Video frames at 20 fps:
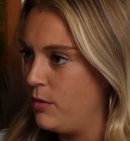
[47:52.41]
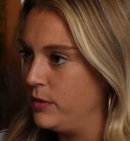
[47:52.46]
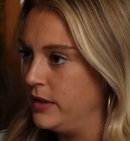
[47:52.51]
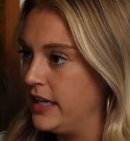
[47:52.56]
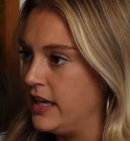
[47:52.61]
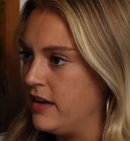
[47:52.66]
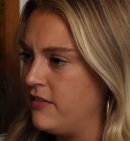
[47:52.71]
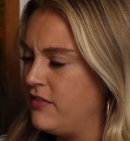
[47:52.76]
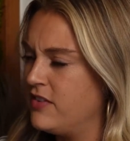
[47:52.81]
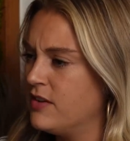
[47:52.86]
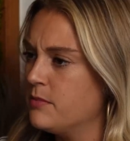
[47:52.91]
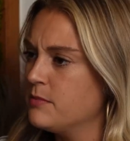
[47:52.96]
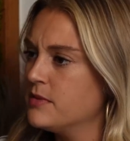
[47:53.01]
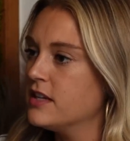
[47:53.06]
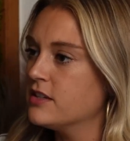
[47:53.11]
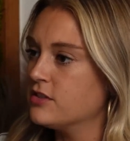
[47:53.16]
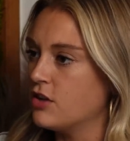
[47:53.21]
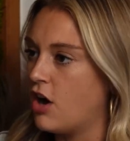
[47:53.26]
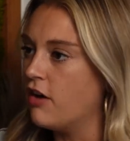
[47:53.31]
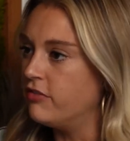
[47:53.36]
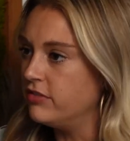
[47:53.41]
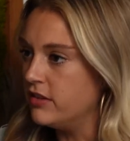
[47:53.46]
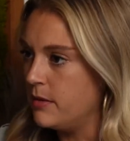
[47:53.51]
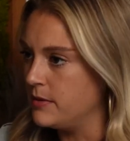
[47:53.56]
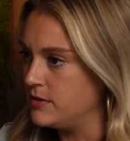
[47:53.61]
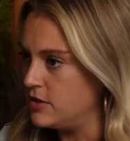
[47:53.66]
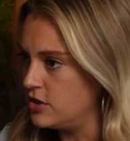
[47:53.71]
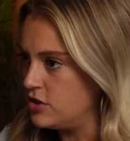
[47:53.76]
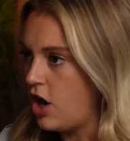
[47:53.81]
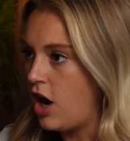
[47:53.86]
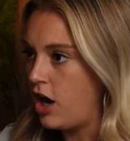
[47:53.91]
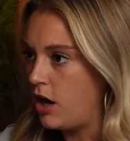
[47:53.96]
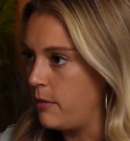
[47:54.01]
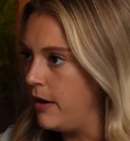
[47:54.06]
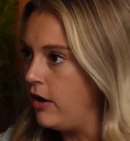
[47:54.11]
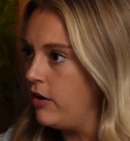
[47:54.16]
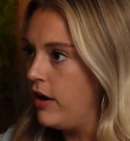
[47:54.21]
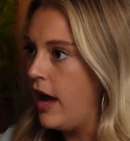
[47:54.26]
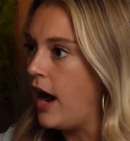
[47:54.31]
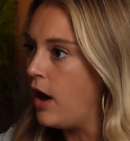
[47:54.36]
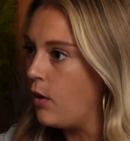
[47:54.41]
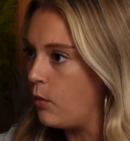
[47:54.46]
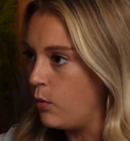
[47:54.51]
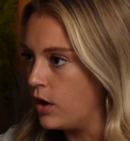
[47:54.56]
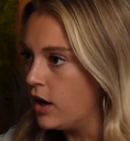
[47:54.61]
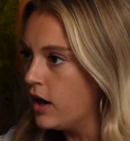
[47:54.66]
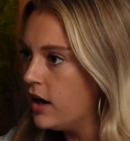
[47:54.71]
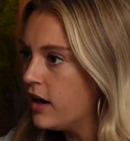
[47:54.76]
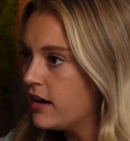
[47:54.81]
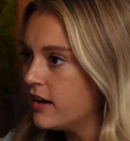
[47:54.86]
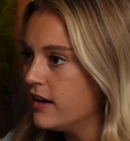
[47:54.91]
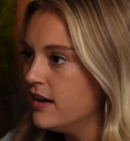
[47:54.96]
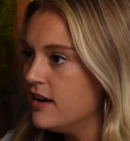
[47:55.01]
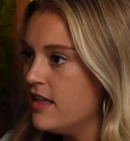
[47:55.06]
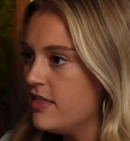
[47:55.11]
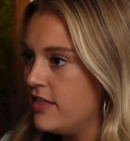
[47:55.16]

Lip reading: Where like if something is off limits to talk about at work,